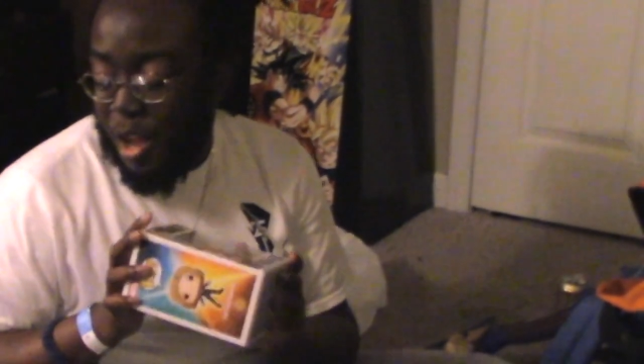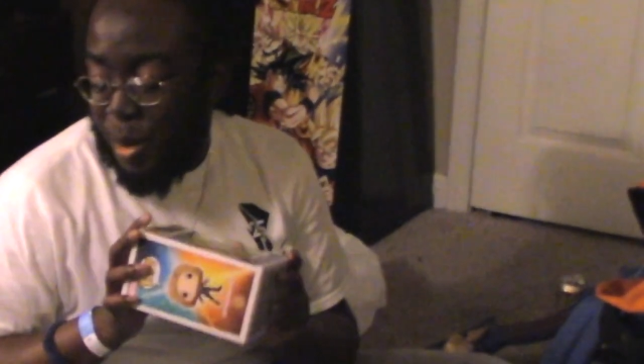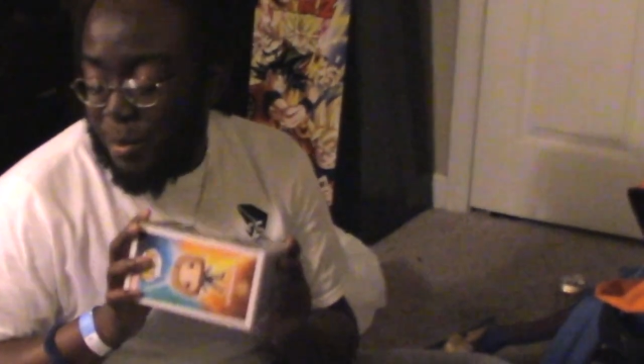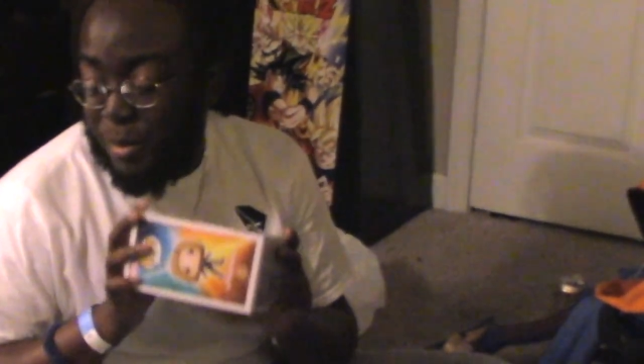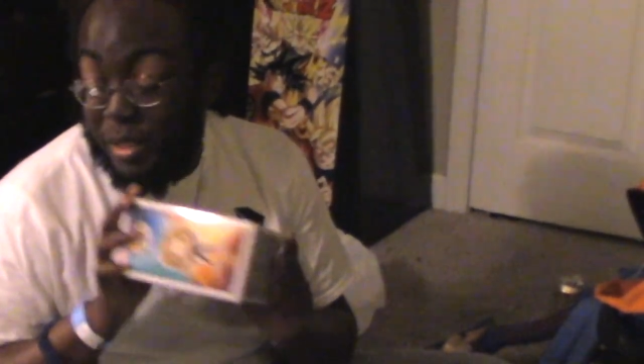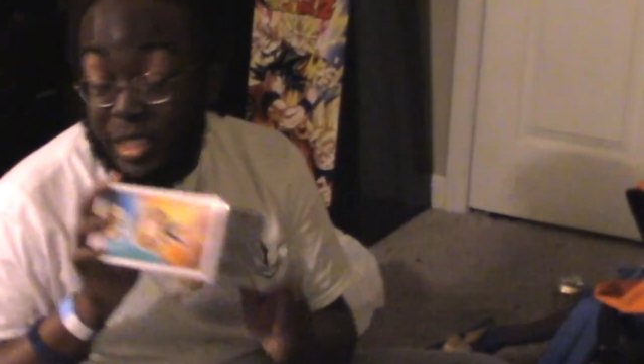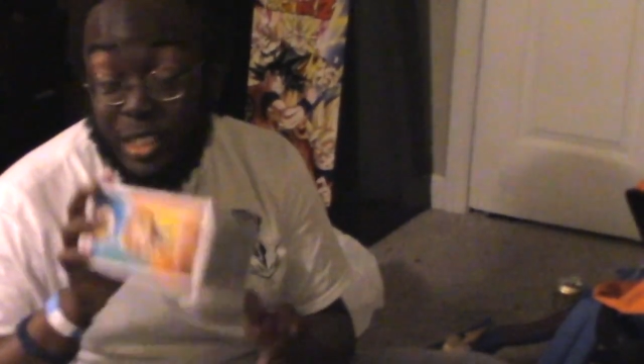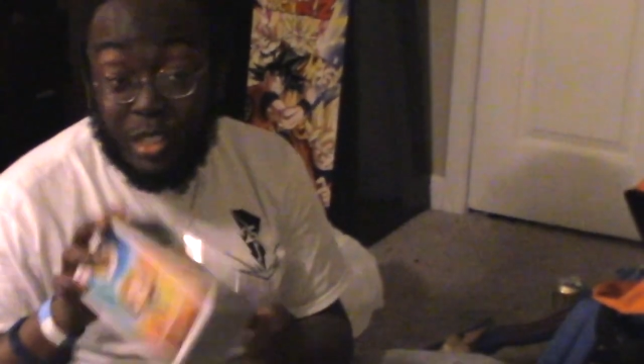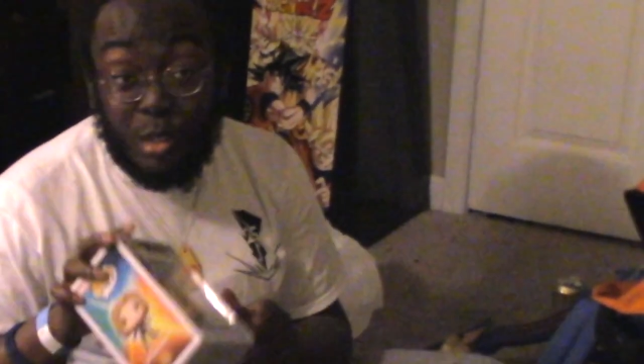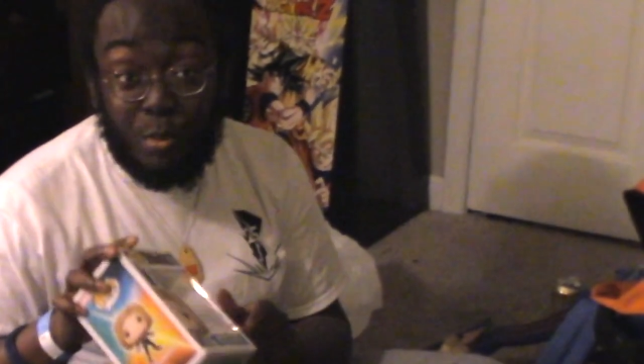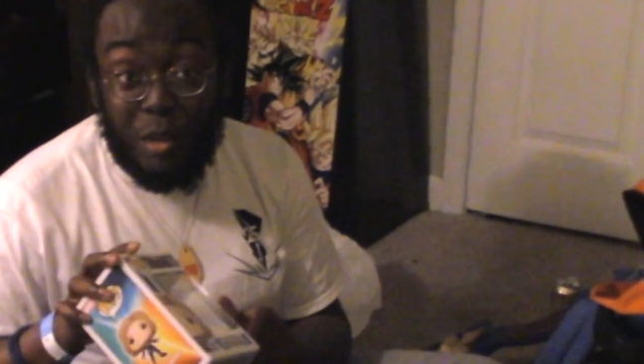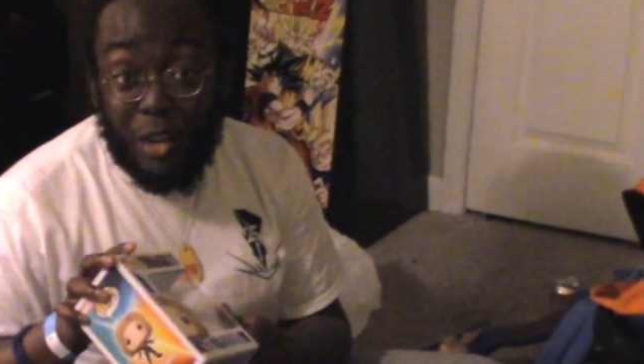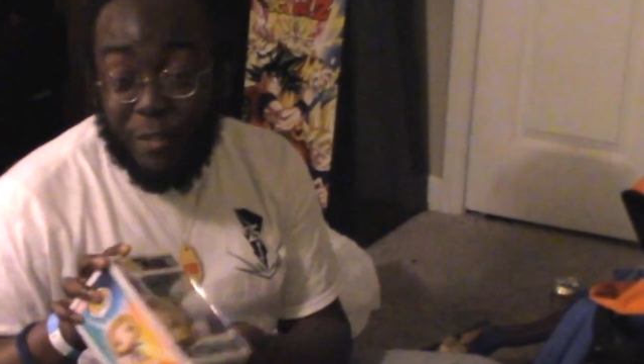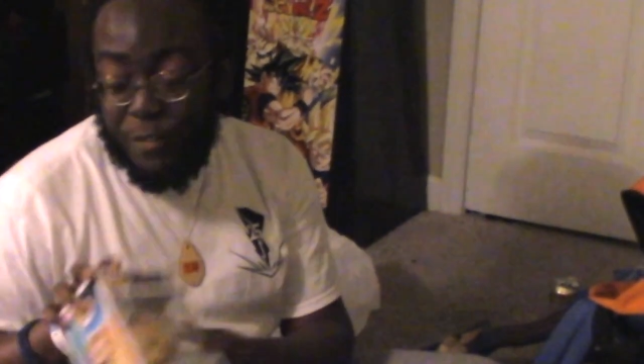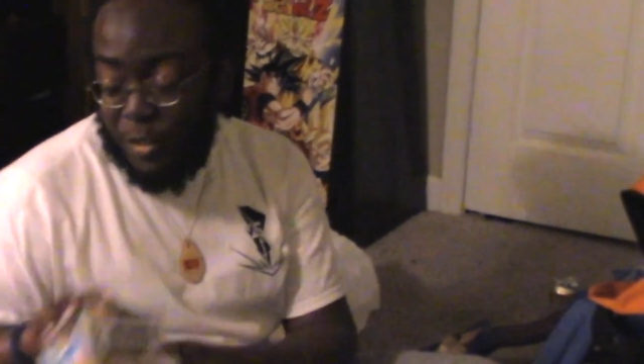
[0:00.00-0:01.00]
but this is
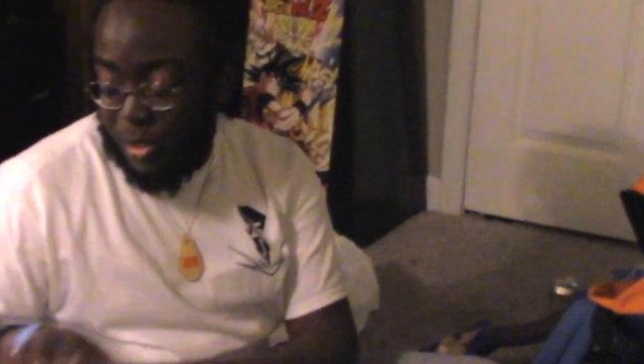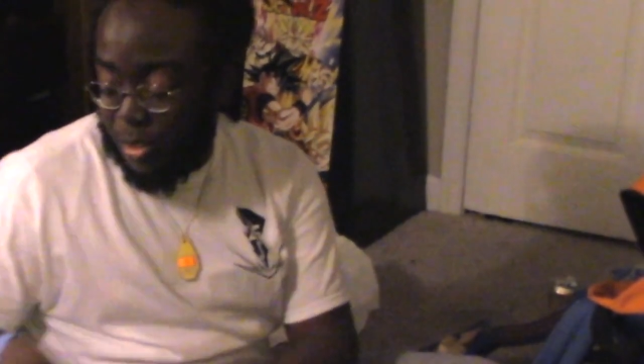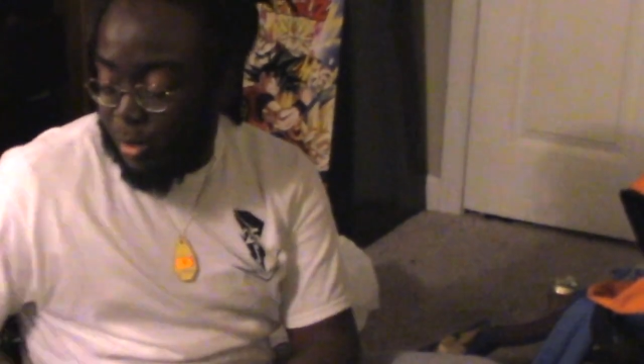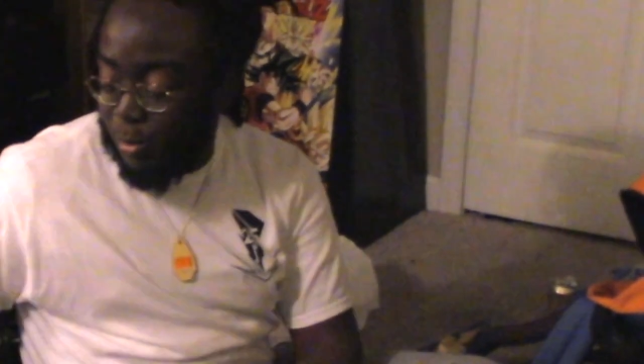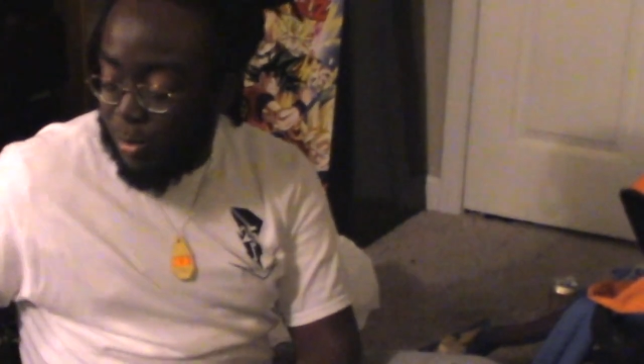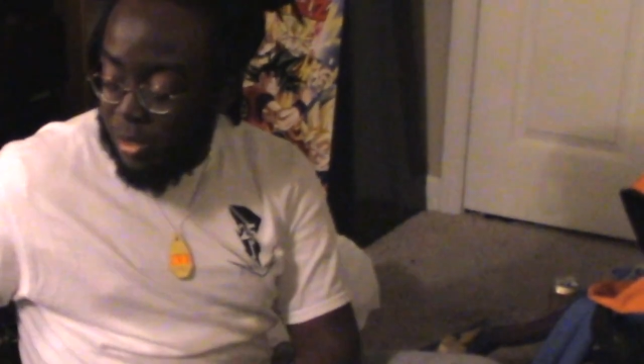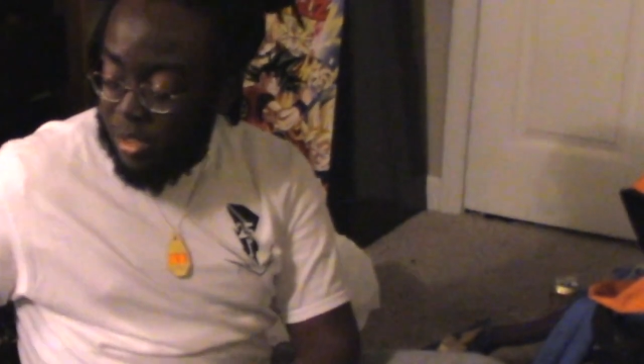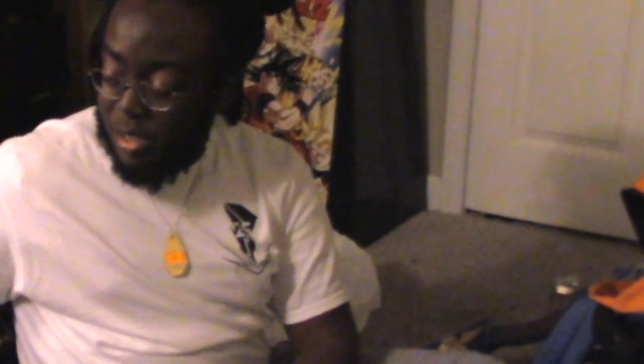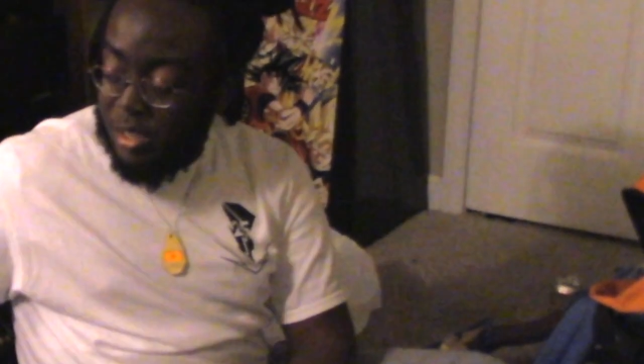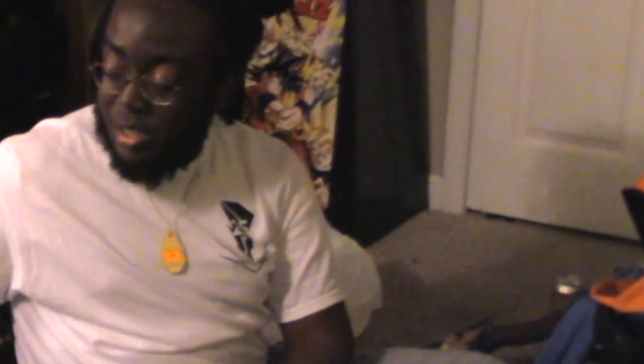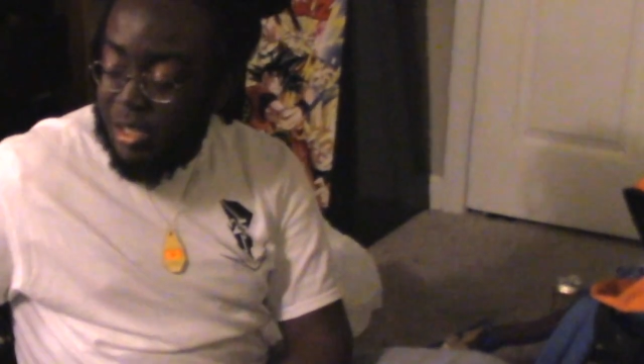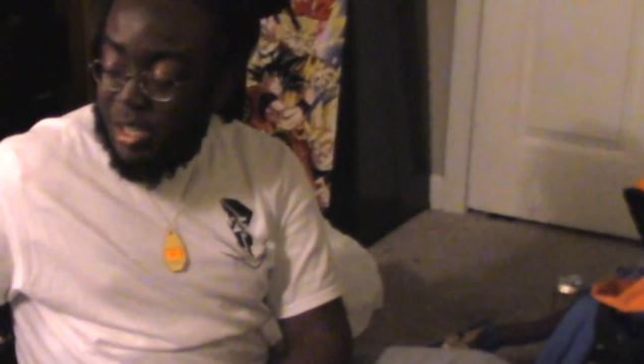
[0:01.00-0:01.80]
my first one